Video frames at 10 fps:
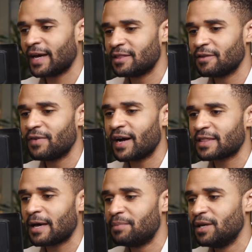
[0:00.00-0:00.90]
and the
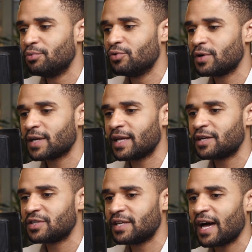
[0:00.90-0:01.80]
fact that people can
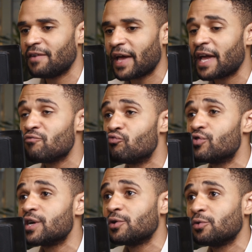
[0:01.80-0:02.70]
actually have a
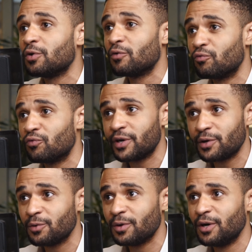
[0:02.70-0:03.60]
real,
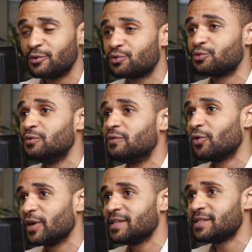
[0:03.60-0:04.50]
real, true
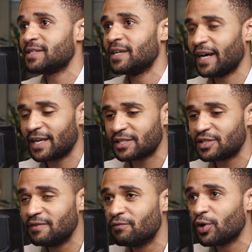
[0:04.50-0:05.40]
voice and
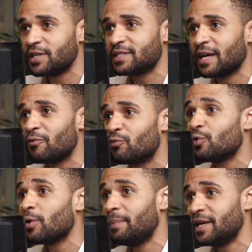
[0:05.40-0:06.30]
actually voice their
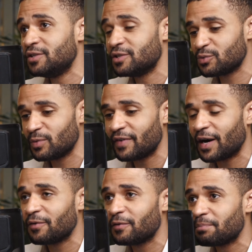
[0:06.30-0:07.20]
real opinions
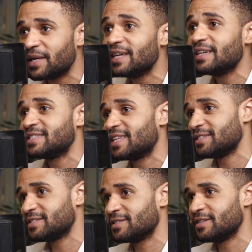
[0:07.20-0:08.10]
without being
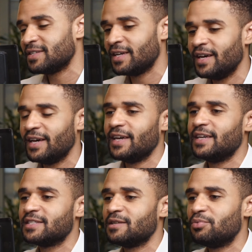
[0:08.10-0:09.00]
censored
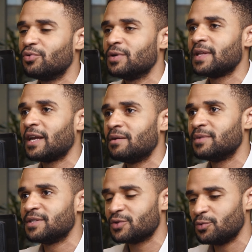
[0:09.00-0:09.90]
is an important
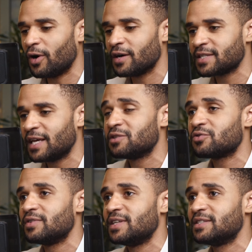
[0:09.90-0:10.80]
element to us
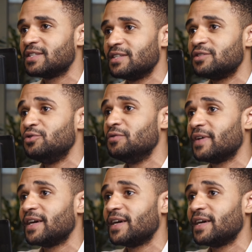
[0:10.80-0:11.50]
entering into this new